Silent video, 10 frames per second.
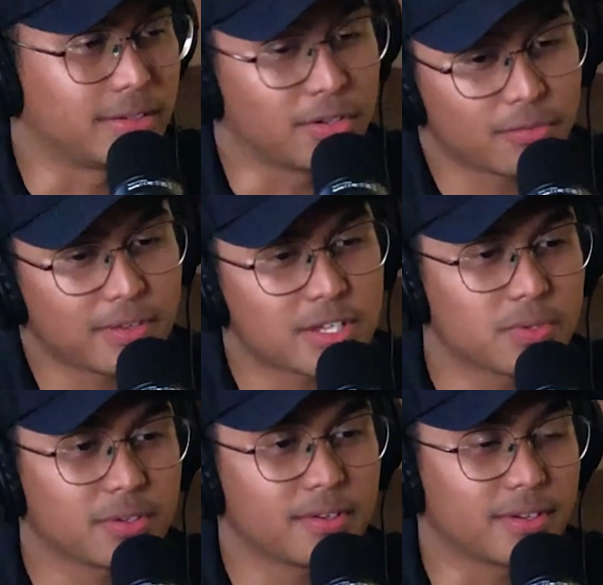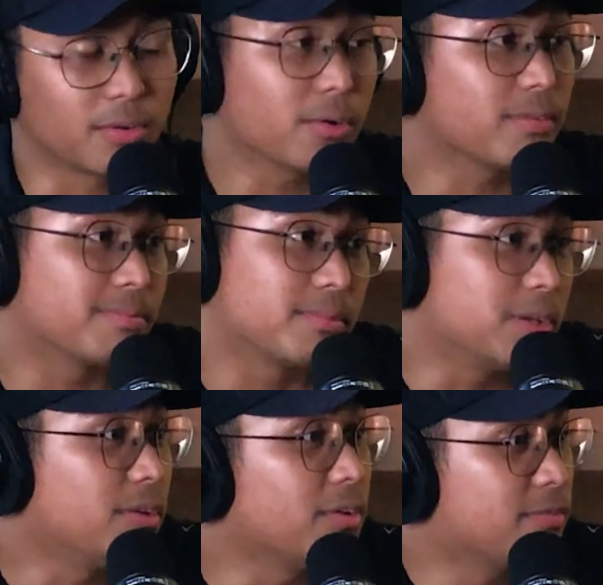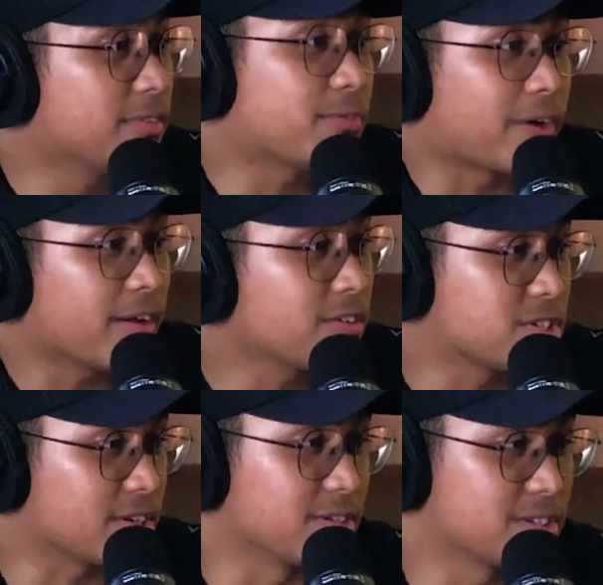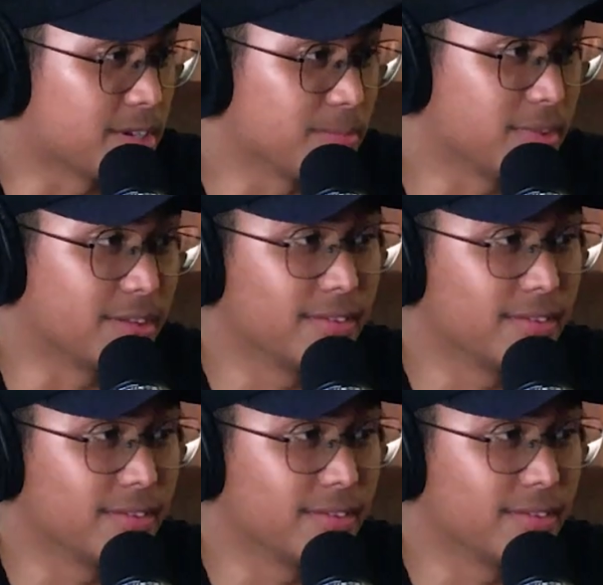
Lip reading: You're going to fly this 130 or, even a fighter jet or something.